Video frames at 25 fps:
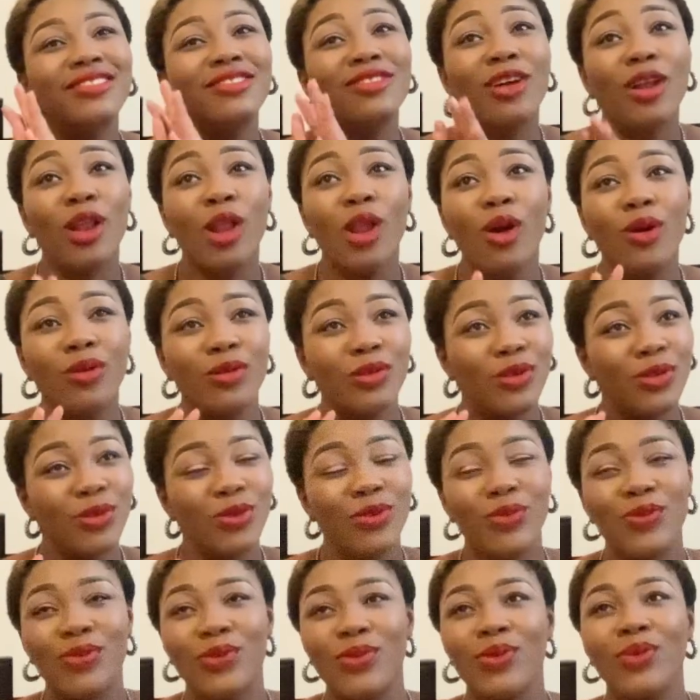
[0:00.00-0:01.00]
close
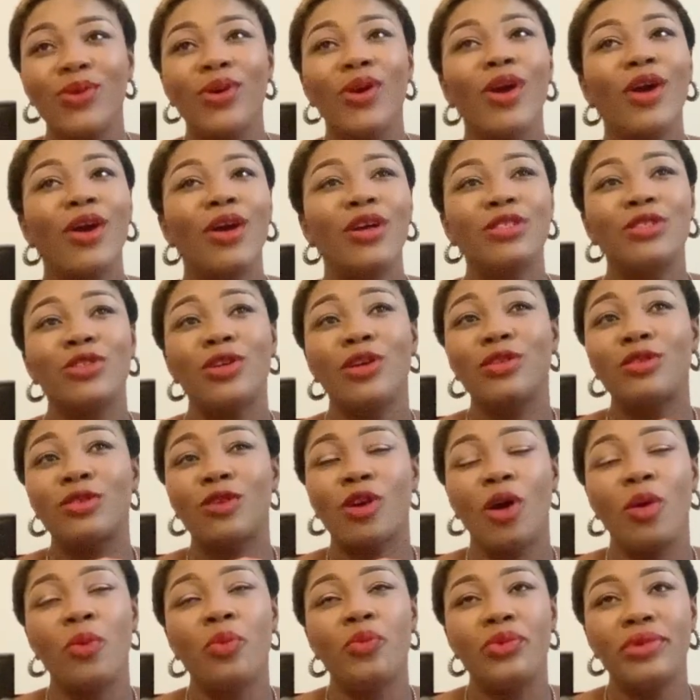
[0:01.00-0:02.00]
to just
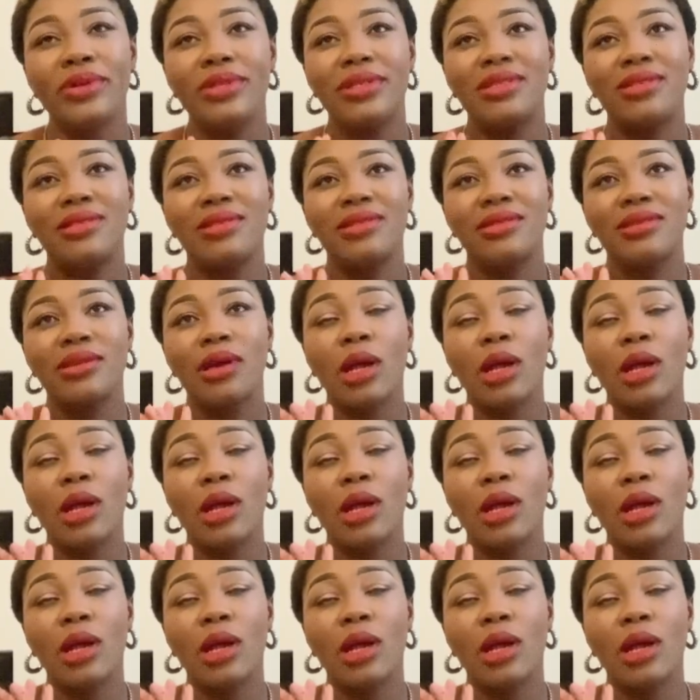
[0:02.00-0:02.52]
come with